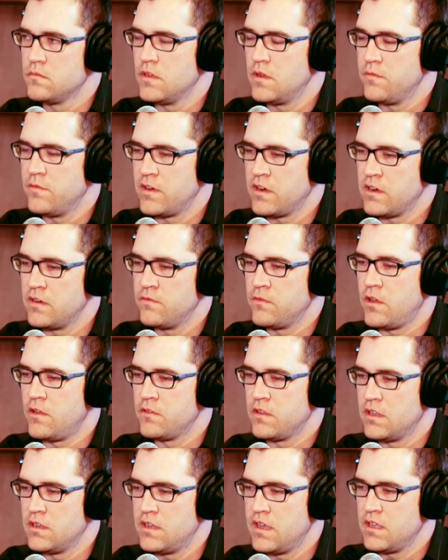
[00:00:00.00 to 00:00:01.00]
I'm very involved
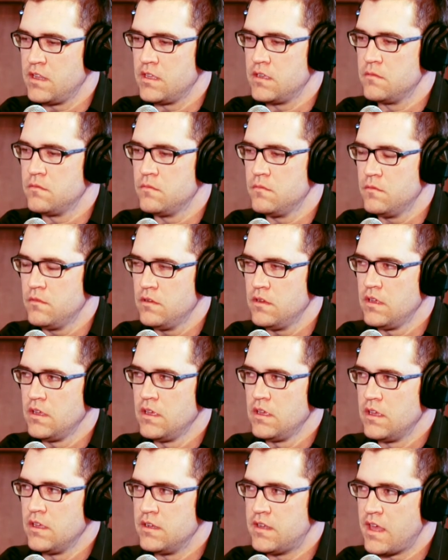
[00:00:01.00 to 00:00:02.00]
in the
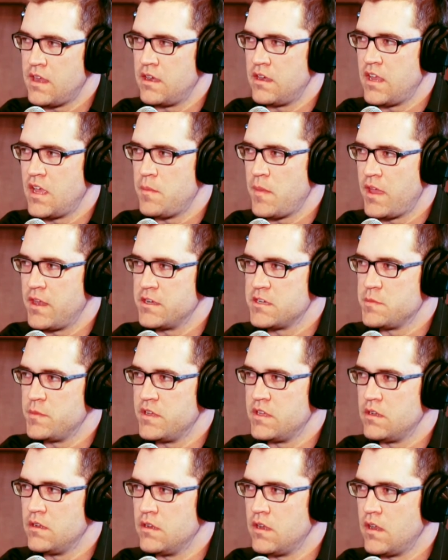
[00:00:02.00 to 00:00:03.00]
day-to-day
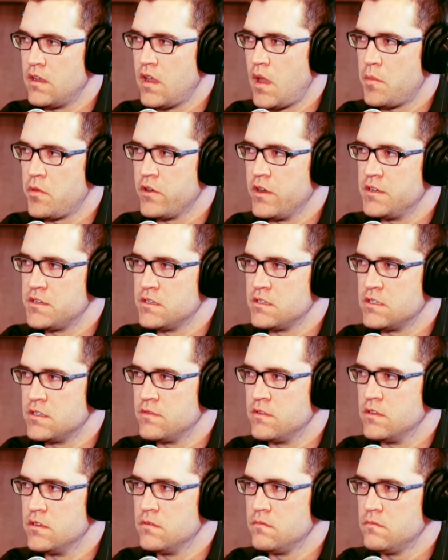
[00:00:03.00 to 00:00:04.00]
management and operations
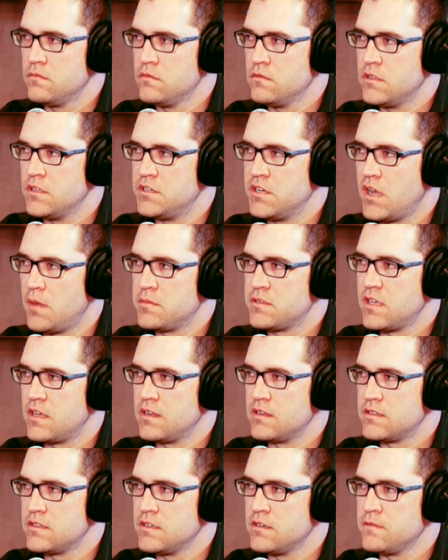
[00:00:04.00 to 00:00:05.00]
of the job site
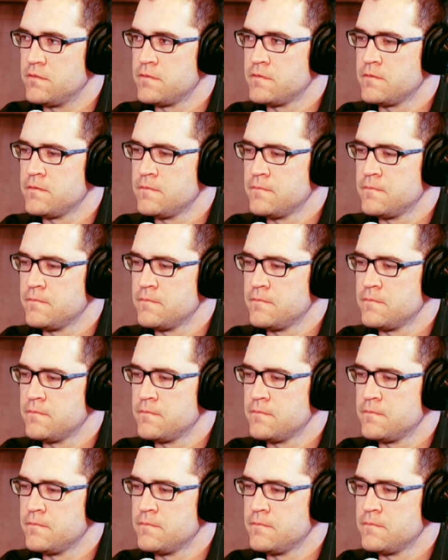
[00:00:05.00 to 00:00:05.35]
itself.